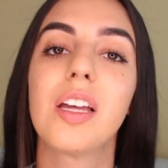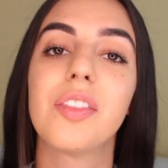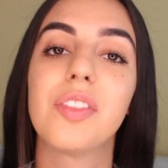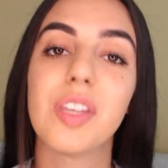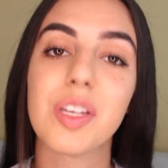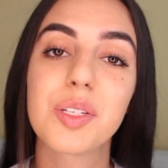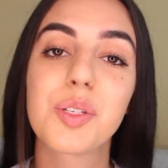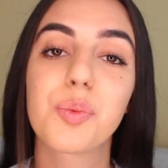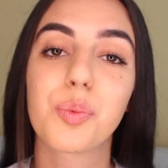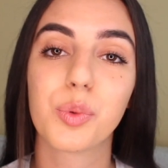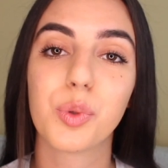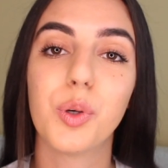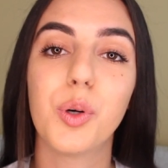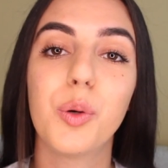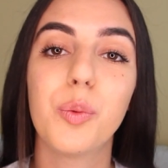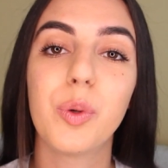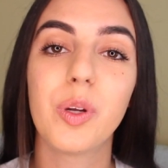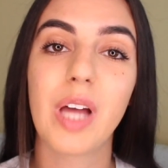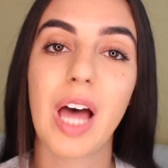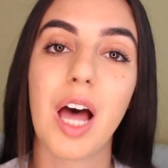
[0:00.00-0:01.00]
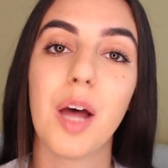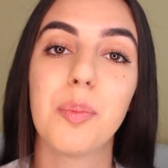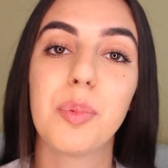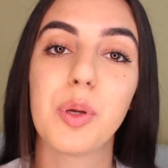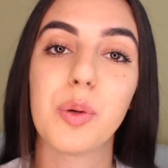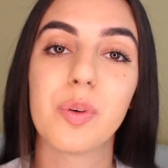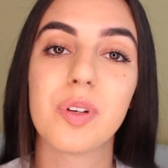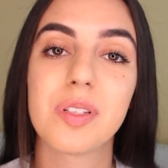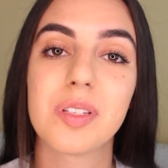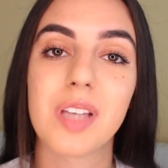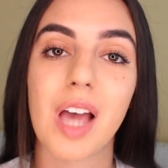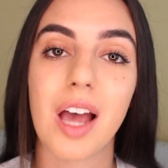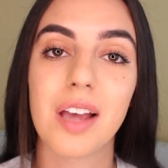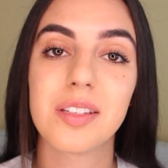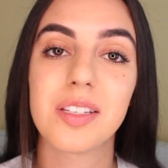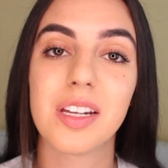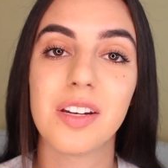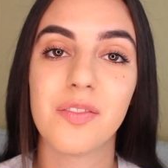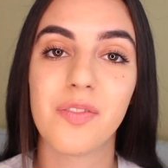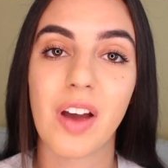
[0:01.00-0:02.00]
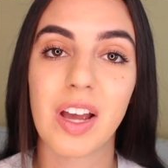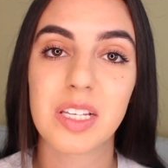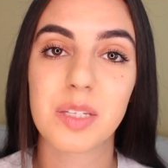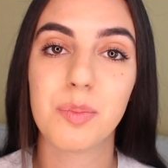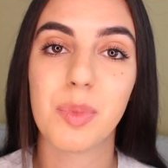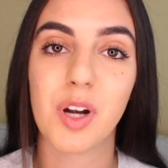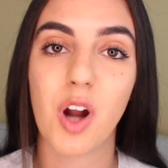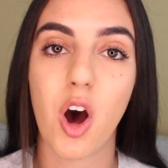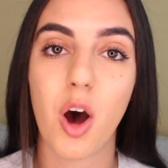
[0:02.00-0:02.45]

This rule will help you assess investment